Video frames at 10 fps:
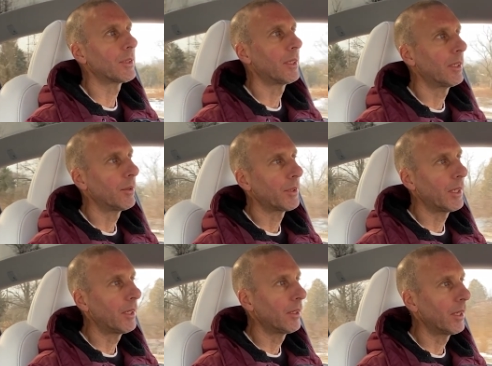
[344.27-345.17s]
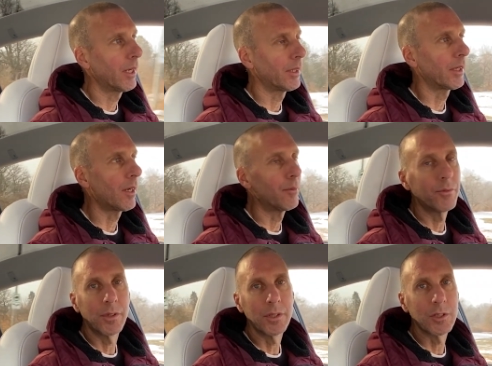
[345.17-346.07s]
that are out there, and the
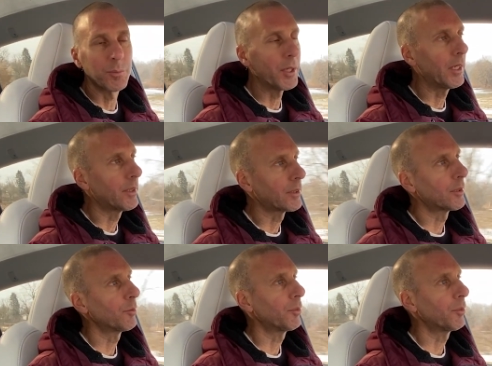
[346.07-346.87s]
comfort and space.